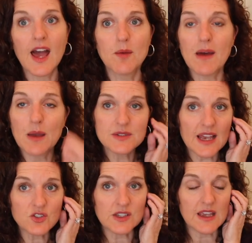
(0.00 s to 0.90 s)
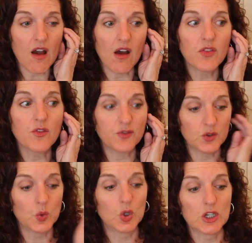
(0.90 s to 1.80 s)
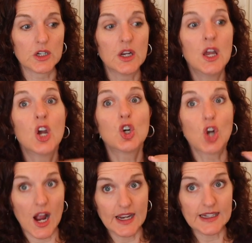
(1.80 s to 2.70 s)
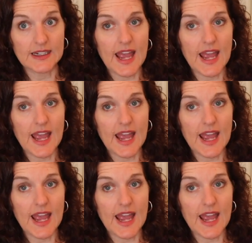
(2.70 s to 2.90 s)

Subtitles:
I was actually on the floor crying.